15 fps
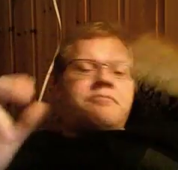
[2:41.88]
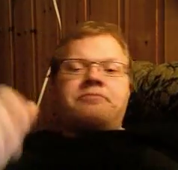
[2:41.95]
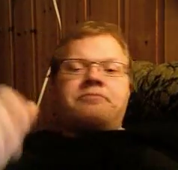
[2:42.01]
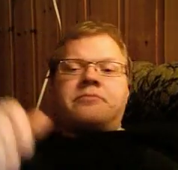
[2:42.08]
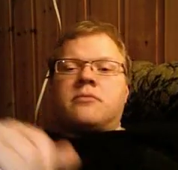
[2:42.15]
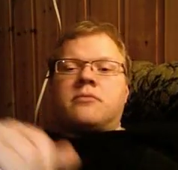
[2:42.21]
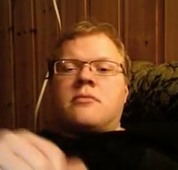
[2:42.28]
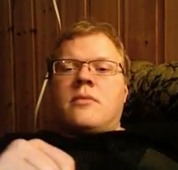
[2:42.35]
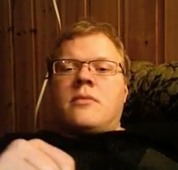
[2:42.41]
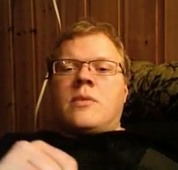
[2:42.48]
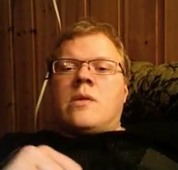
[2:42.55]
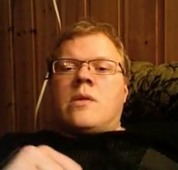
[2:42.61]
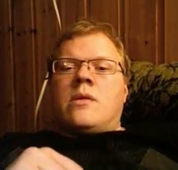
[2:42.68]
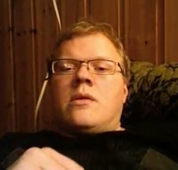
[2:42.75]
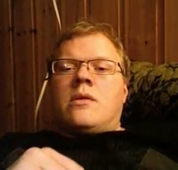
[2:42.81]

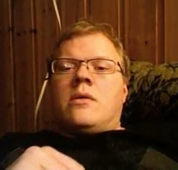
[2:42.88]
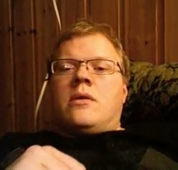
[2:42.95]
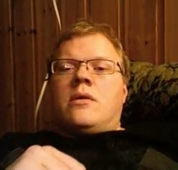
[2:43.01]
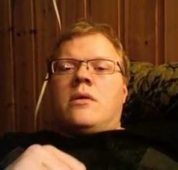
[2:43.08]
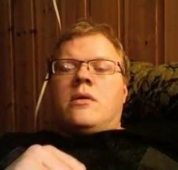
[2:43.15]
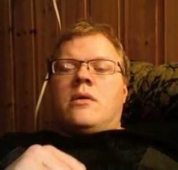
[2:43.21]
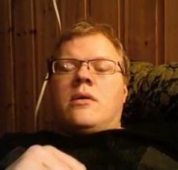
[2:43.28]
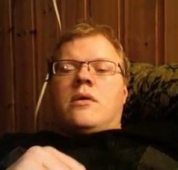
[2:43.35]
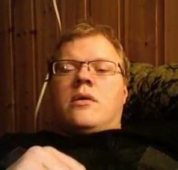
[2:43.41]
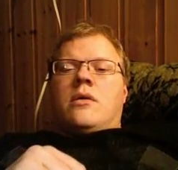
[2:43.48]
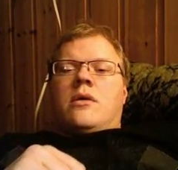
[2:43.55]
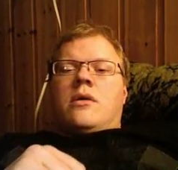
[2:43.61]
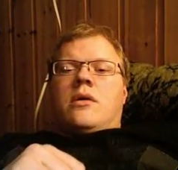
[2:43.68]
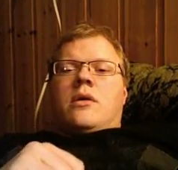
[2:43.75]
Nobody speaks.